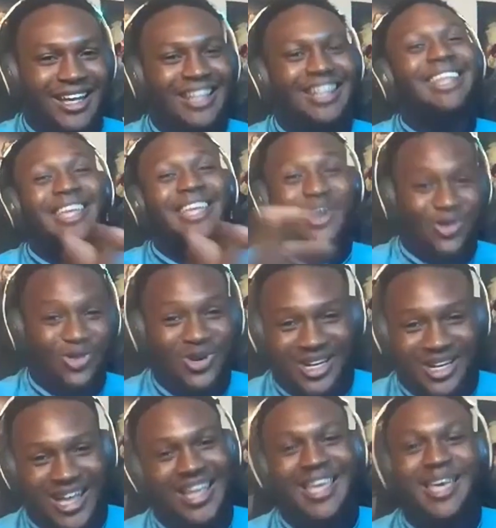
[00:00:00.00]
later
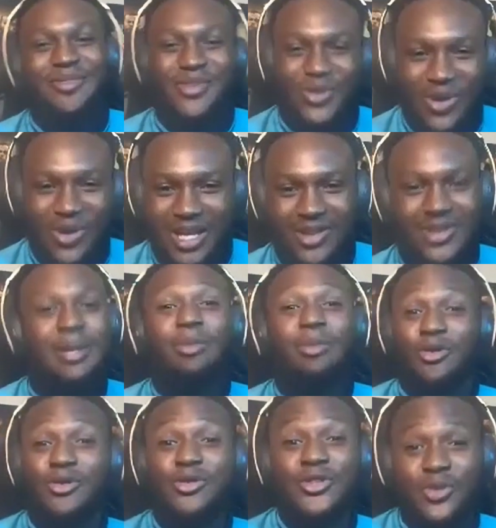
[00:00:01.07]
on, like heavyweight. Because I'm
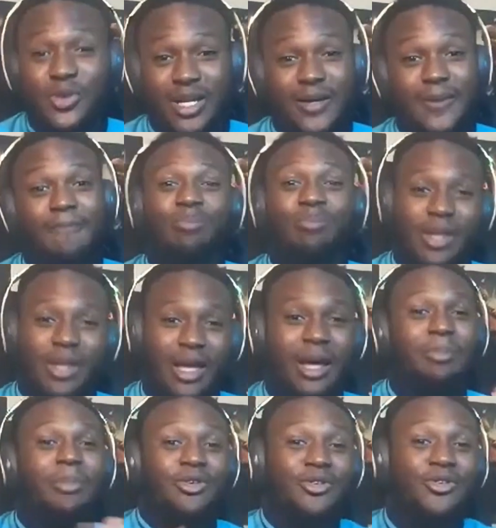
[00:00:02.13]
a cruiserweight.
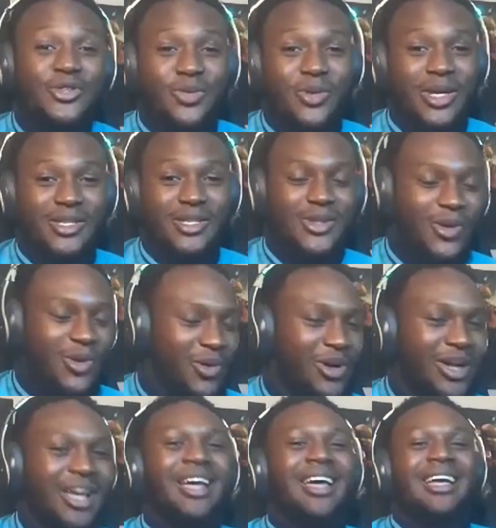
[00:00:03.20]
That's
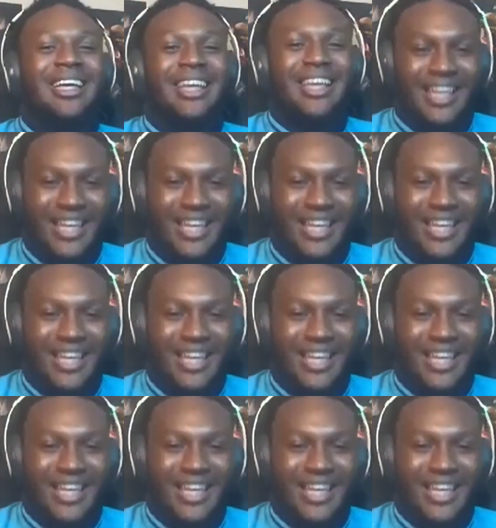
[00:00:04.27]
dope.